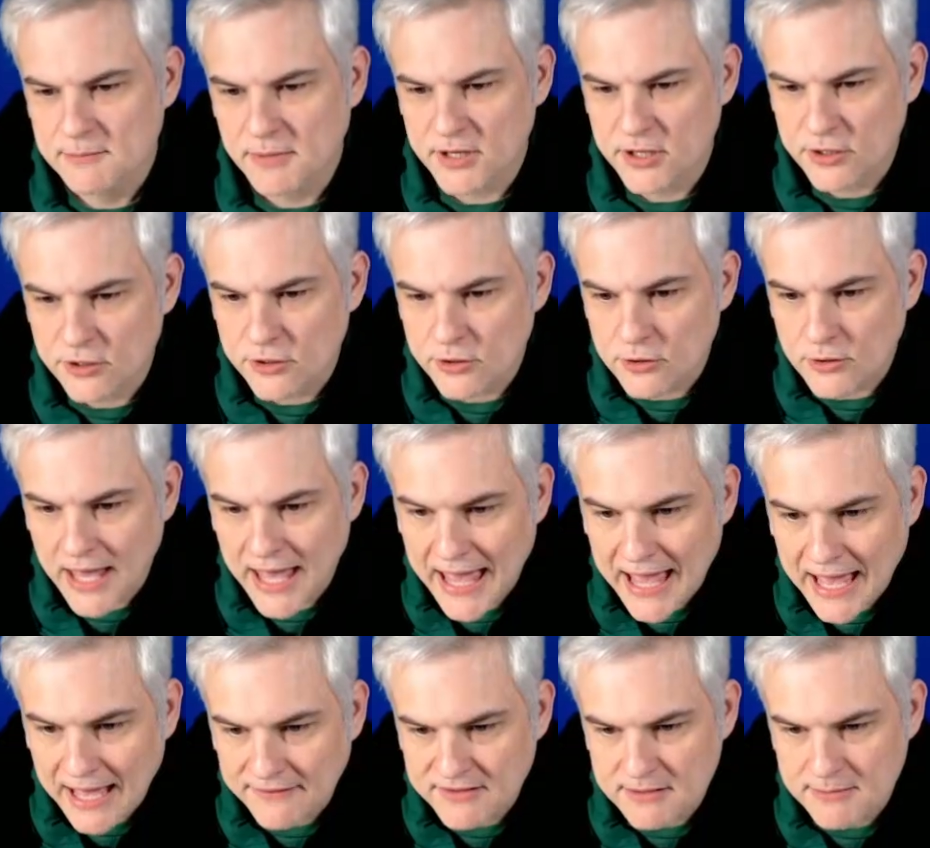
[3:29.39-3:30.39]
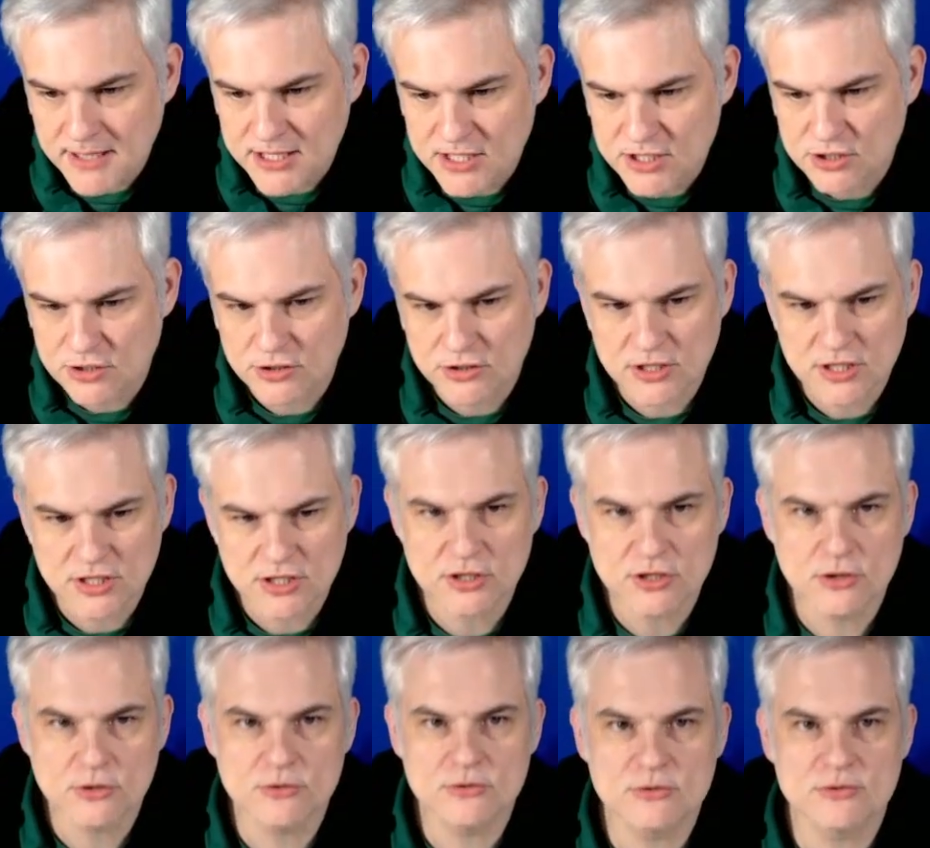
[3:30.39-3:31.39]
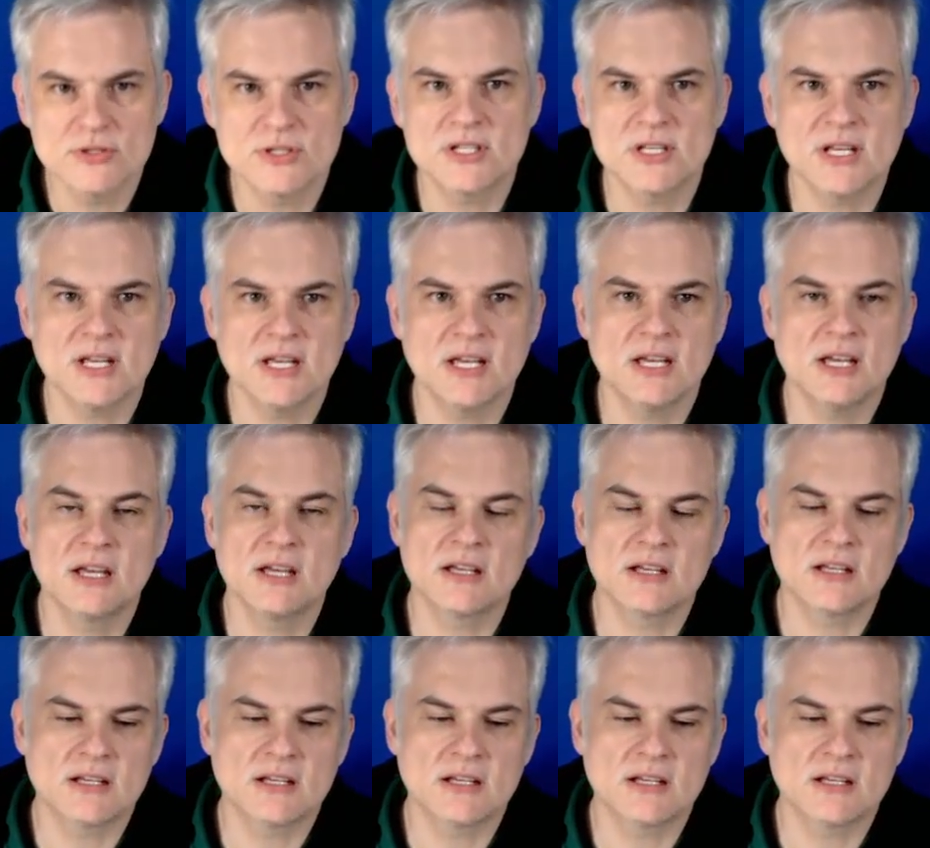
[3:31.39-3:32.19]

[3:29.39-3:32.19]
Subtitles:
But you have to make sure to use